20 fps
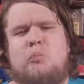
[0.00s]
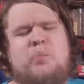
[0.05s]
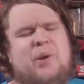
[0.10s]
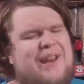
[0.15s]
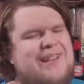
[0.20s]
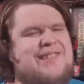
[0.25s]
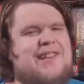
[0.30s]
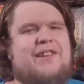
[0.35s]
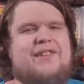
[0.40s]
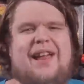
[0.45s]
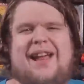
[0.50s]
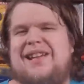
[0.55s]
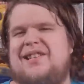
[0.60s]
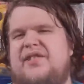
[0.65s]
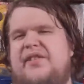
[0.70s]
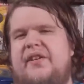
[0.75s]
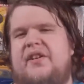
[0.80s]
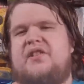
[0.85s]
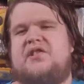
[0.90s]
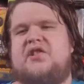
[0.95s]
But as a
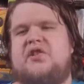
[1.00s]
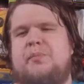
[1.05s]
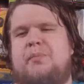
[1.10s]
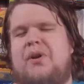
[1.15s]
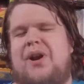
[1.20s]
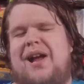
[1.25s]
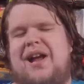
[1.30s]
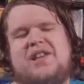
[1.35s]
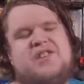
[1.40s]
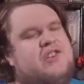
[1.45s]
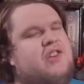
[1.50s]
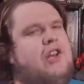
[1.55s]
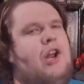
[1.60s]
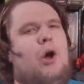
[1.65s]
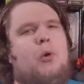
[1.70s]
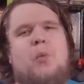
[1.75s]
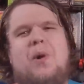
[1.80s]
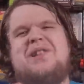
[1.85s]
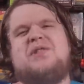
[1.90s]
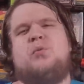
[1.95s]
last little surprise, you
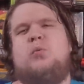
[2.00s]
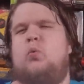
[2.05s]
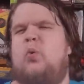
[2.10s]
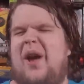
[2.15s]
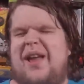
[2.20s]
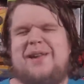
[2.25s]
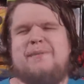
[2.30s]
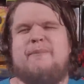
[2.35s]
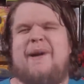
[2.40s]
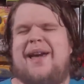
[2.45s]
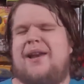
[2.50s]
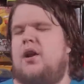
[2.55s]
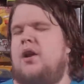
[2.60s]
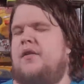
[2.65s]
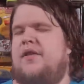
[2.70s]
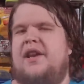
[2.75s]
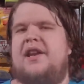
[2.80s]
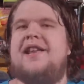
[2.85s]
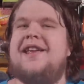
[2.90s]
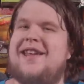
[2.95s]
know what's way
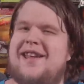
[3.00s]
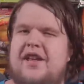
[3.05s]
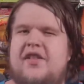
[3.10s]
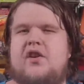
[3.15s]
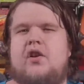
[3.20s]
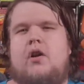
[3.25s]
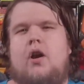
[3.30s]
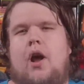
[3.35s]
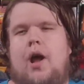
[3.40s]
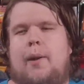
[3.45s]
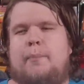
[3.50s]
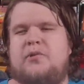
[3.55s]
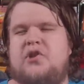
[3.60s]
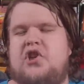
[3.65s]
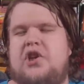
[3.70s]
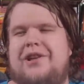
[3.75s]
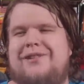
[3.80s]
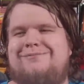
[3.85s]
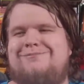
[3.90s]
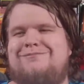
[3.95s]
better than either
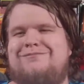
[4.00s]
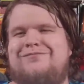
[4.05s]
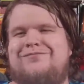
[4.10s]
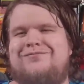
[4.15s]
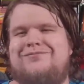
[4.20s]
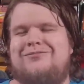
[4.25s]
option?